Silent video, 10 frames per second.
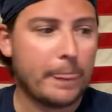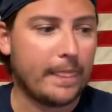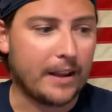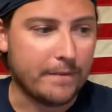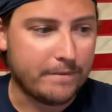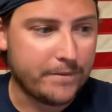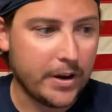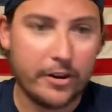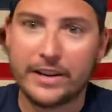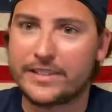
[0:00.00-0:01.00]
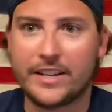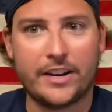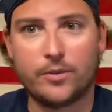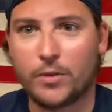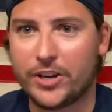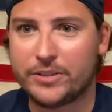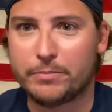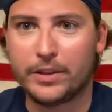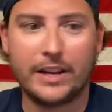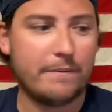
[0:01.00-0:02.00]
I'm very excited to watch him
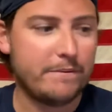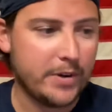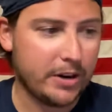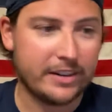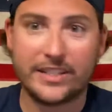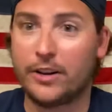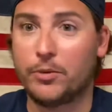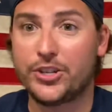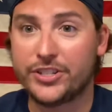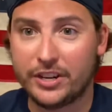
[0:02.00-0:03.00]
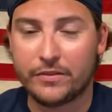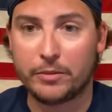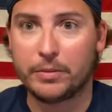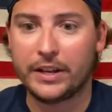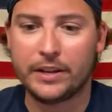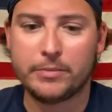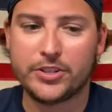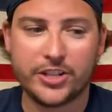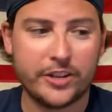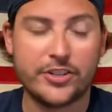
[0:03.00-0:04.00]
play. I'm very excited to watch Denver play. But
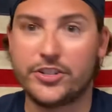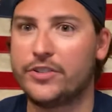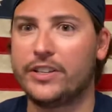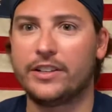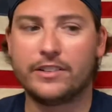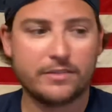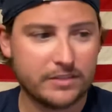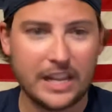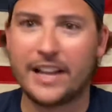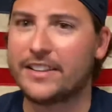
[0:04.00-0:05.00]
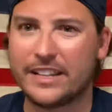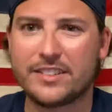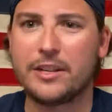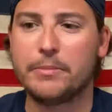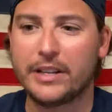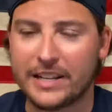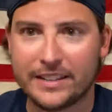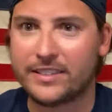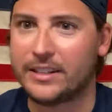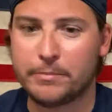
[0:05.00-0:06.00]
Jerry Jeudy, that's going to be an
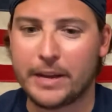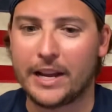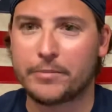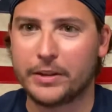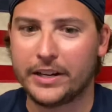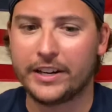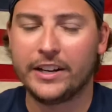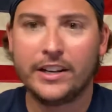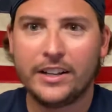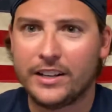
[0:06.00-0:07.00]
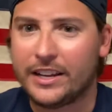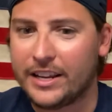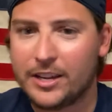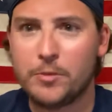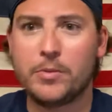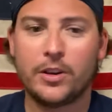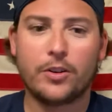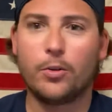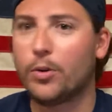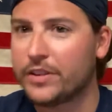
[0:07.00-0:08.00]
instant impact player. Him,
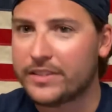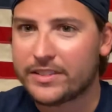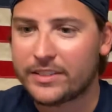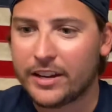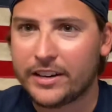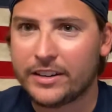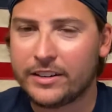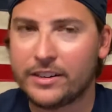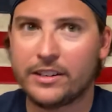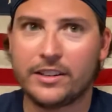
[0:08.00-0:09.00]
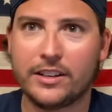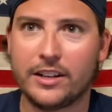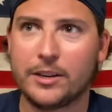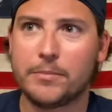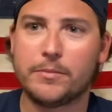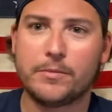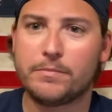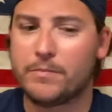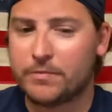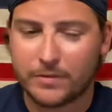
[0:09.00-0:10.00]
Cortland Sutton.
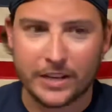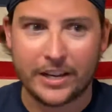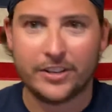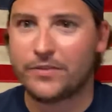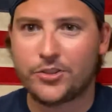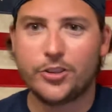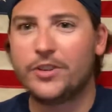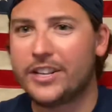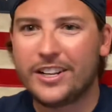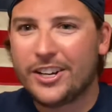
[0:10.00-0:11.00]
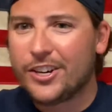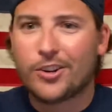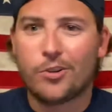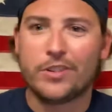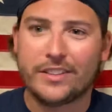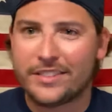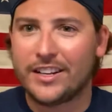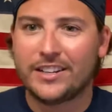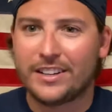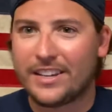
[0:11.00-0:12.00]
You have Jeudy, Cortland
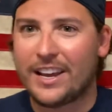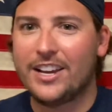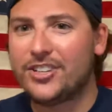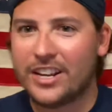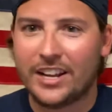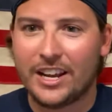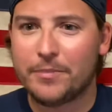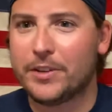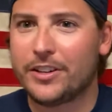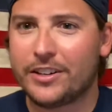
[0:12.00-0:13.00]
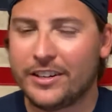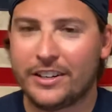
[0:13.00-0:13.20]
Sutton, KJ Hamler.